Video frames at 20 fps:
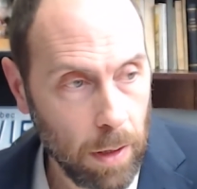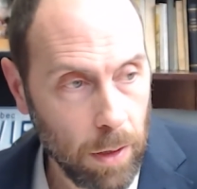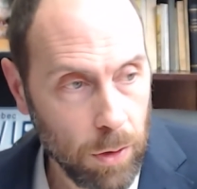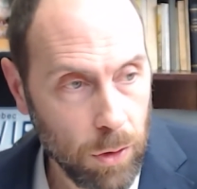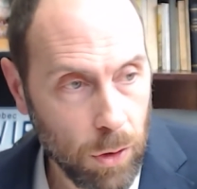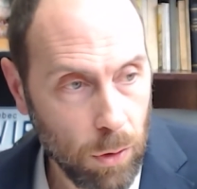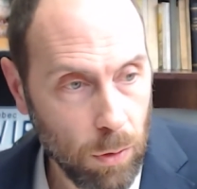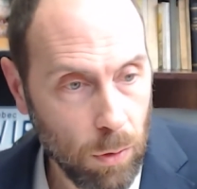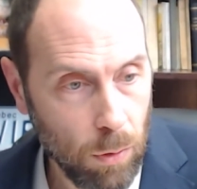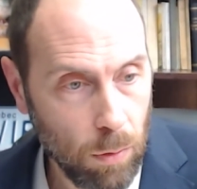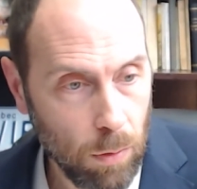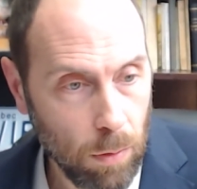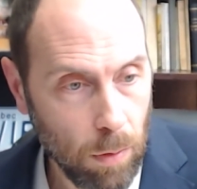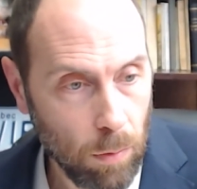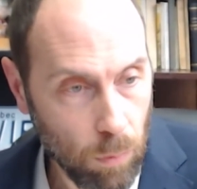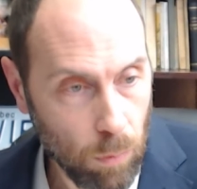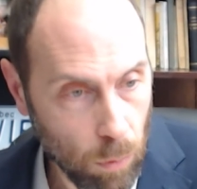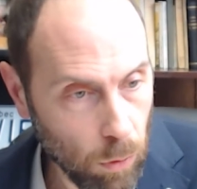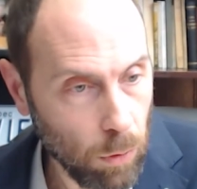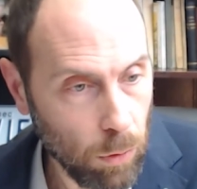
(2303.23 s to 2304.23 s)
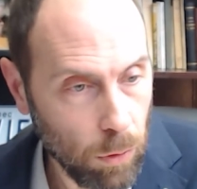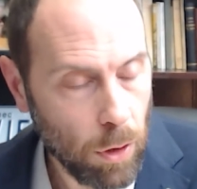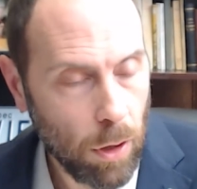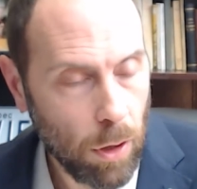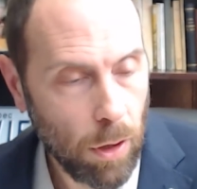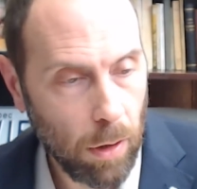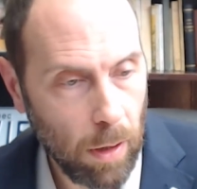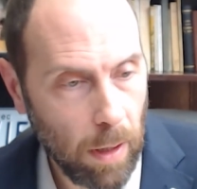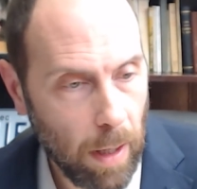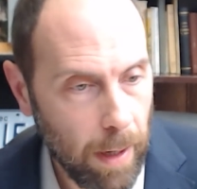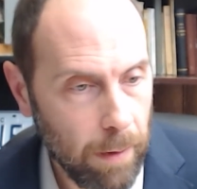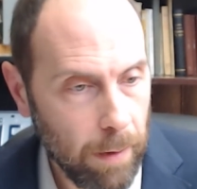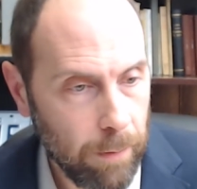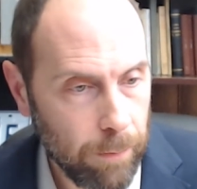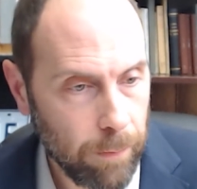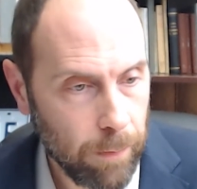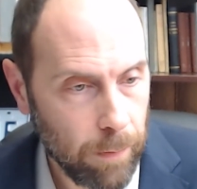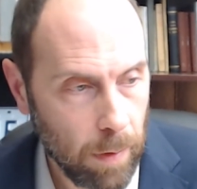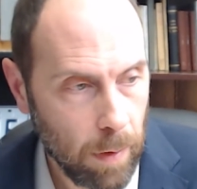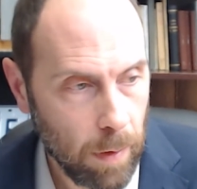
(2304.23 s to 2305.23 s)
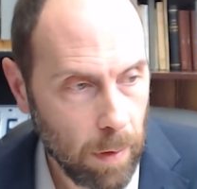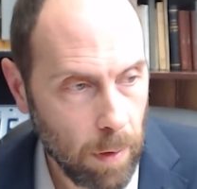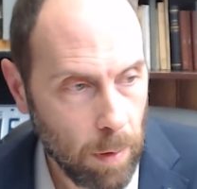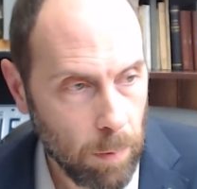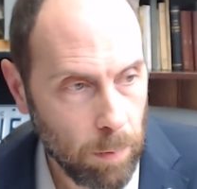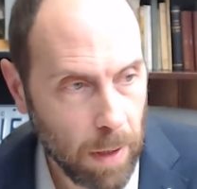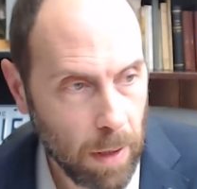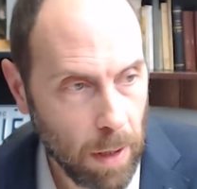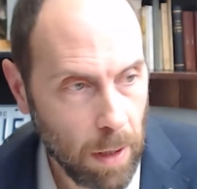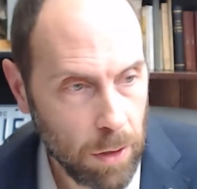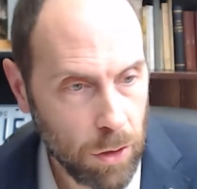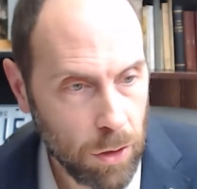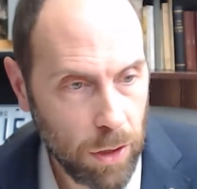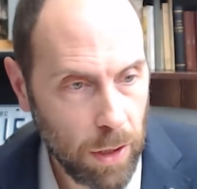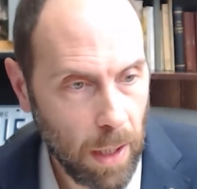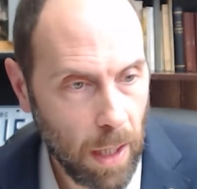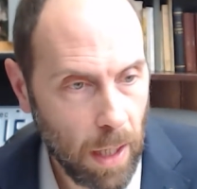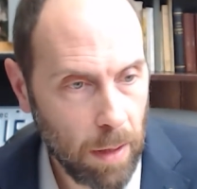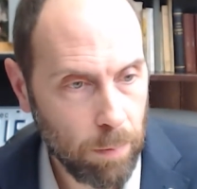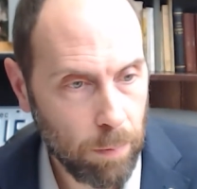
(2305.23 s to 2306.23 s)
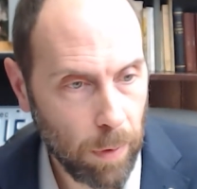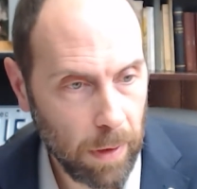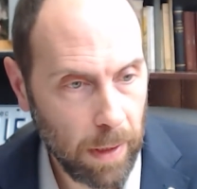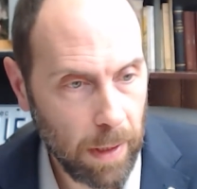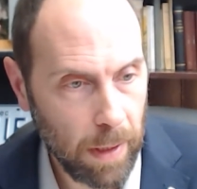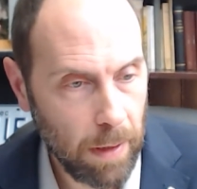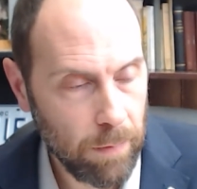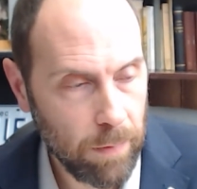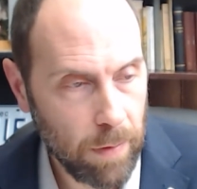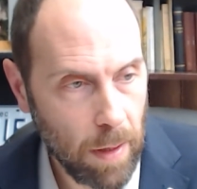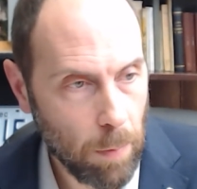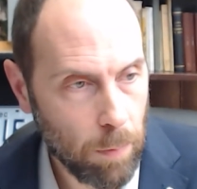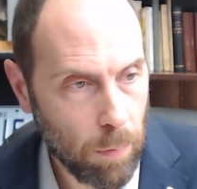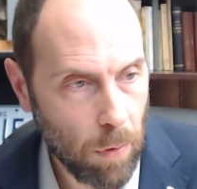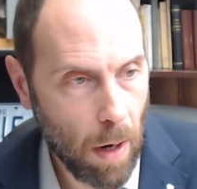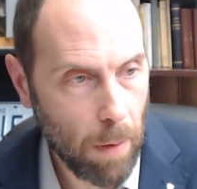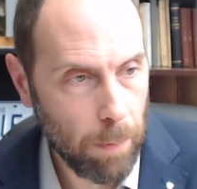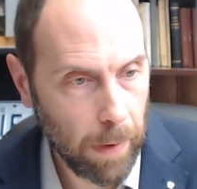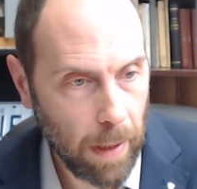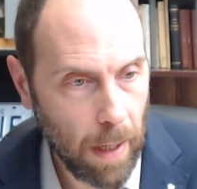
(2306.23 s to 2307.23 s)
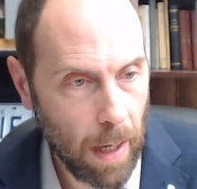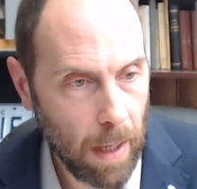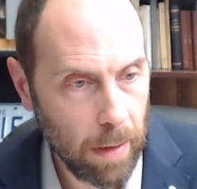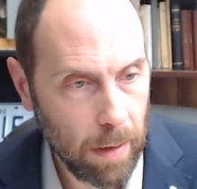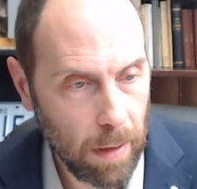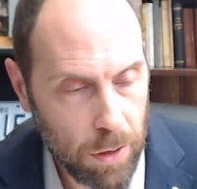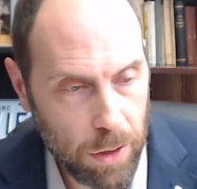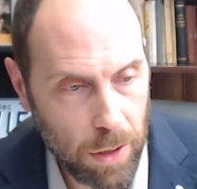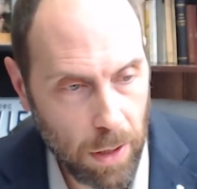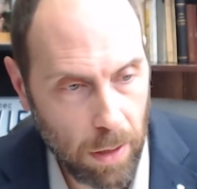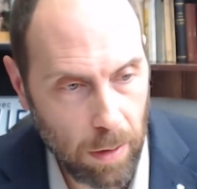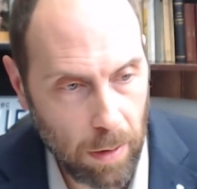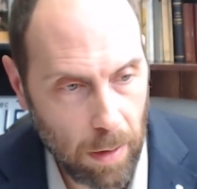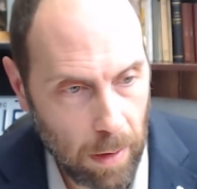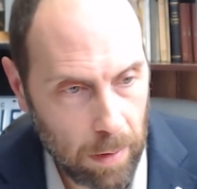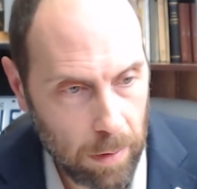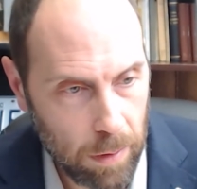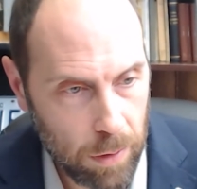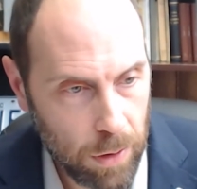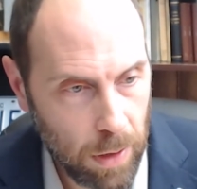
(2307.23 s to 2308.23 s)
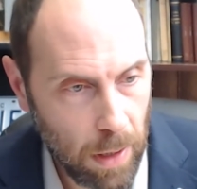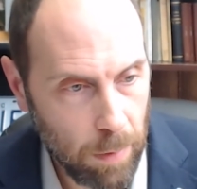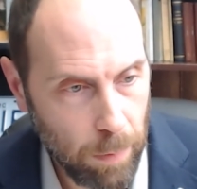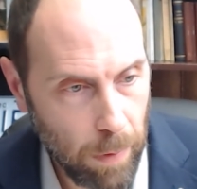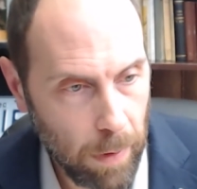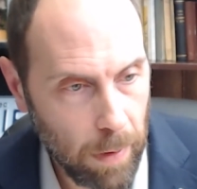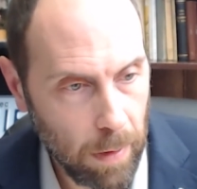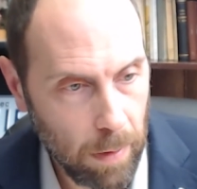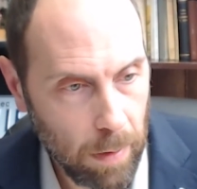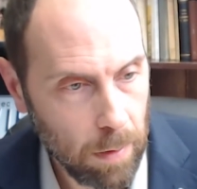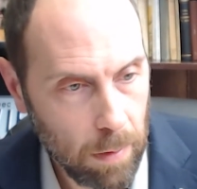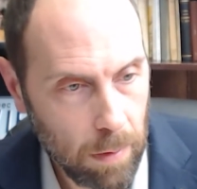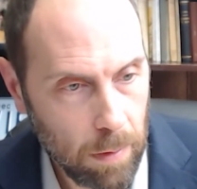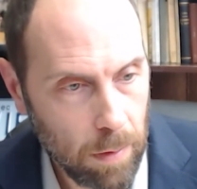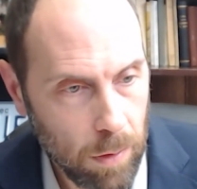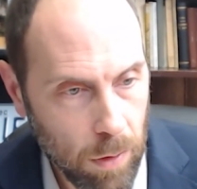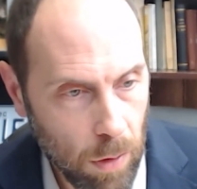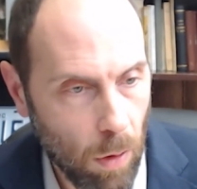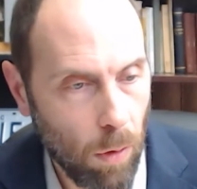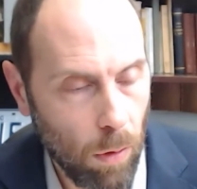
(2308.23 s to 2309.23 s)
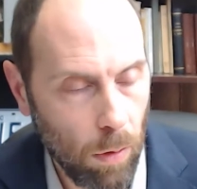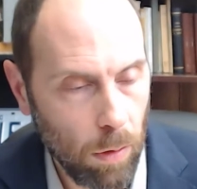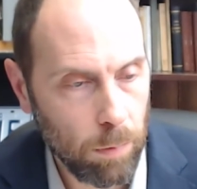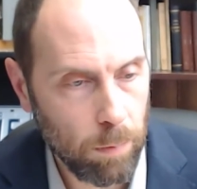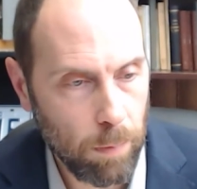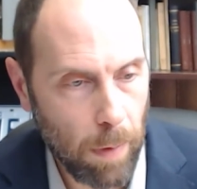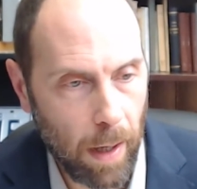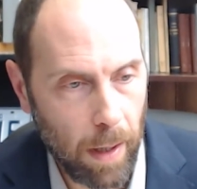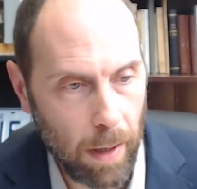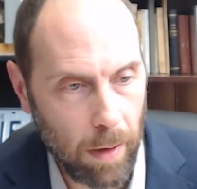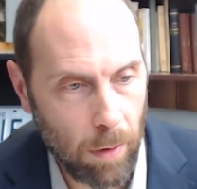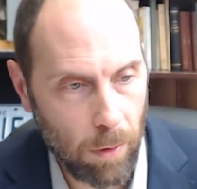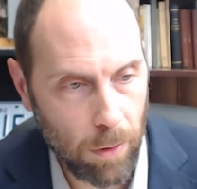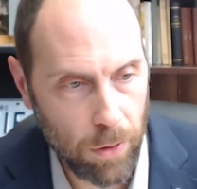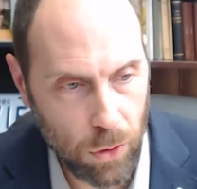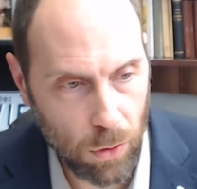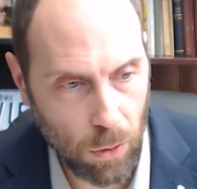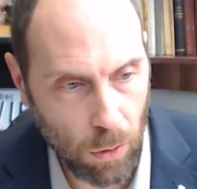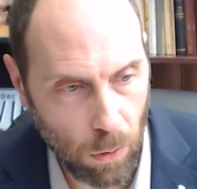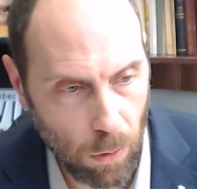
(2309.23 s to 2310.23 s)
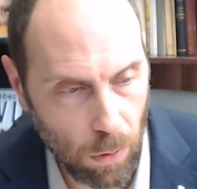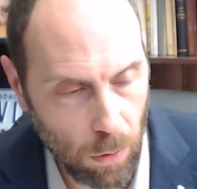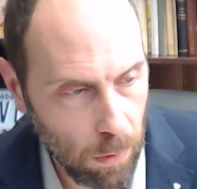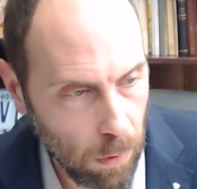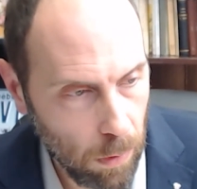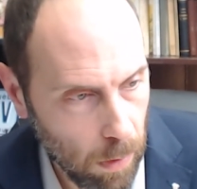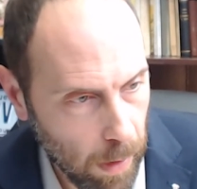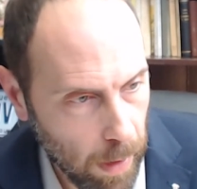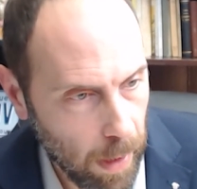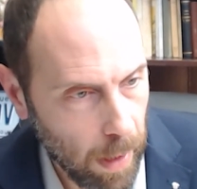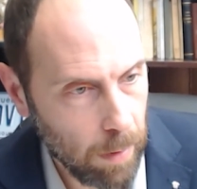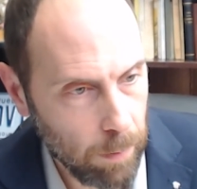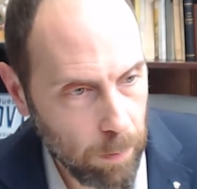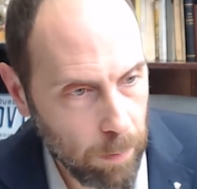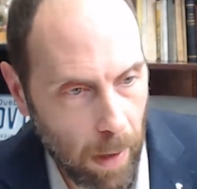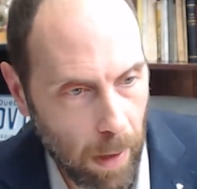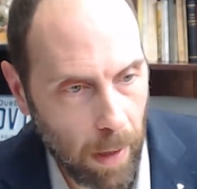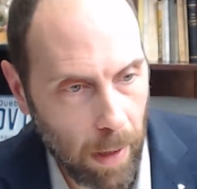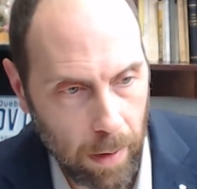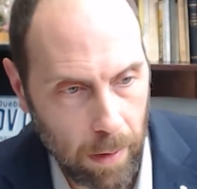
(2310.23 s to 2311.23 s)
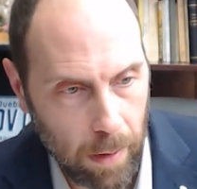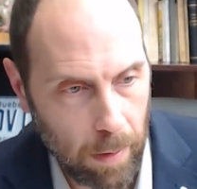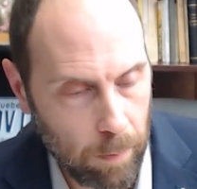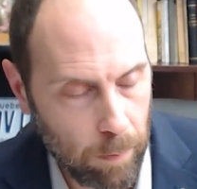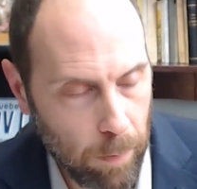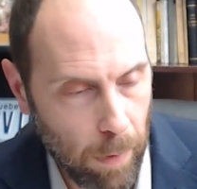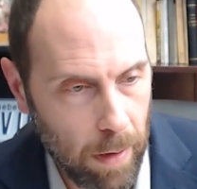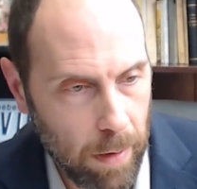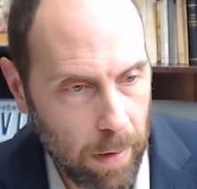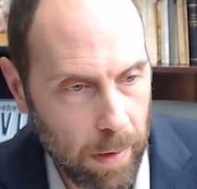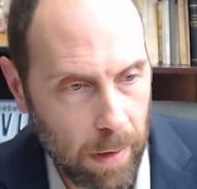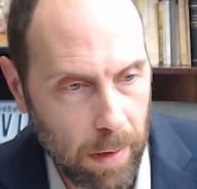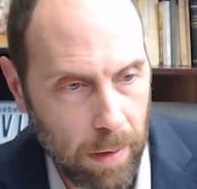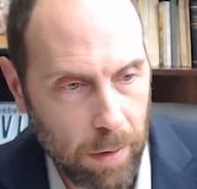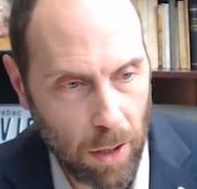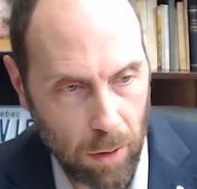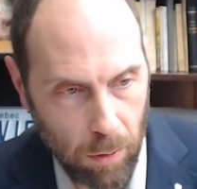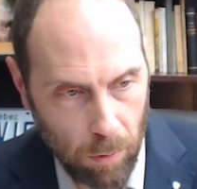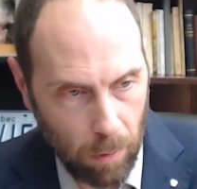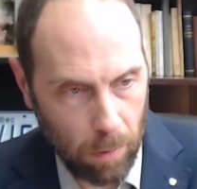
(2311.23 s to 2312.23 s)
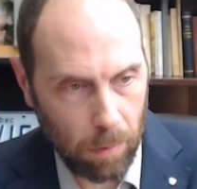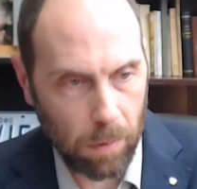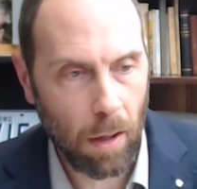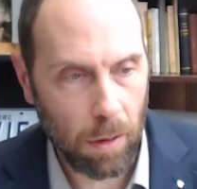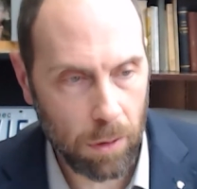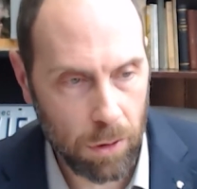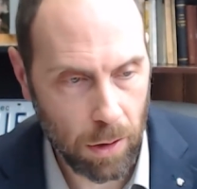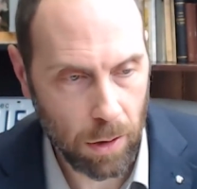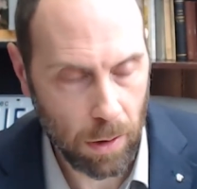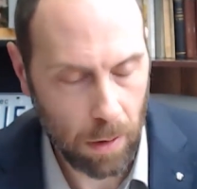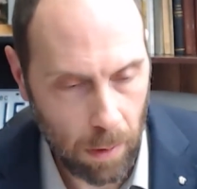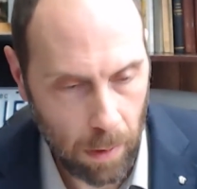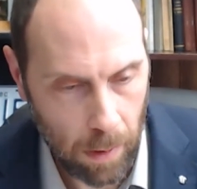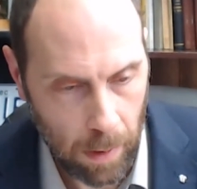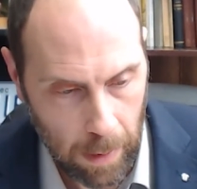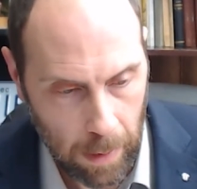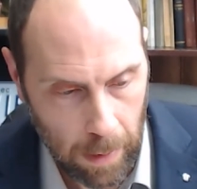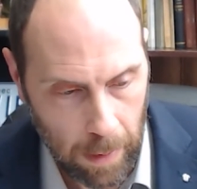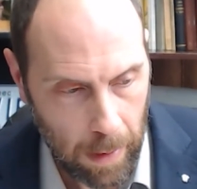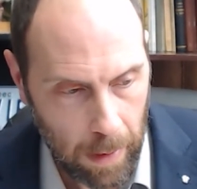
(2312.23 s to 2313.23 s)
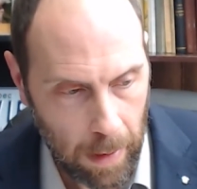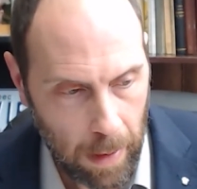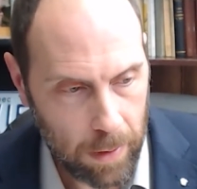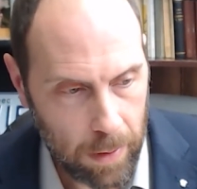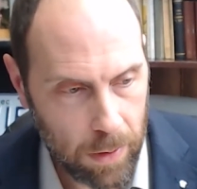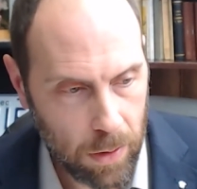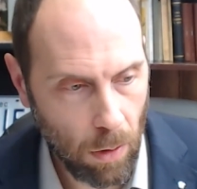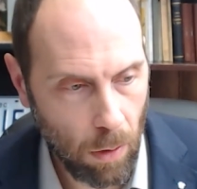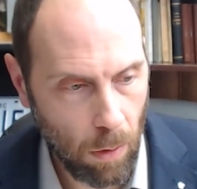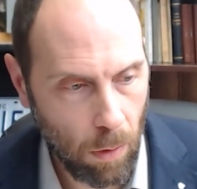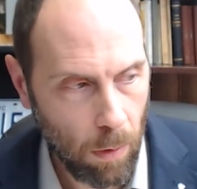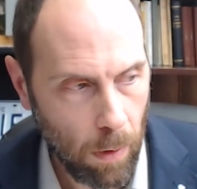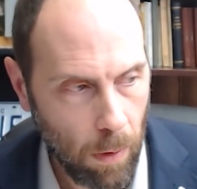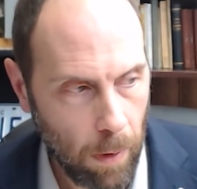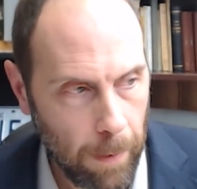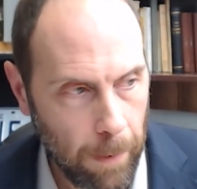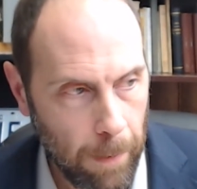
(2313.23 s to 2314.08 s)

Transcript: to ruin her life because she had believed in the propaganda she had been told by her school and by the general culture. And so